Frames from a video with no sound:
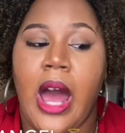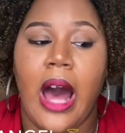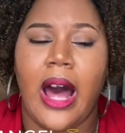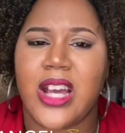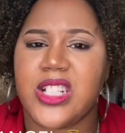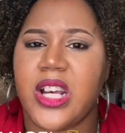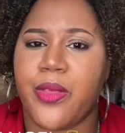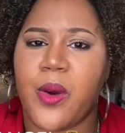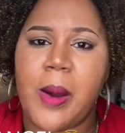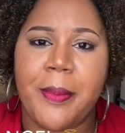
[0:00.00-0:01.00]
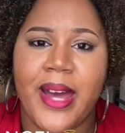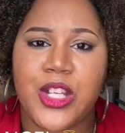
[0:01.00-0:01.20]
I'll actually throw a couple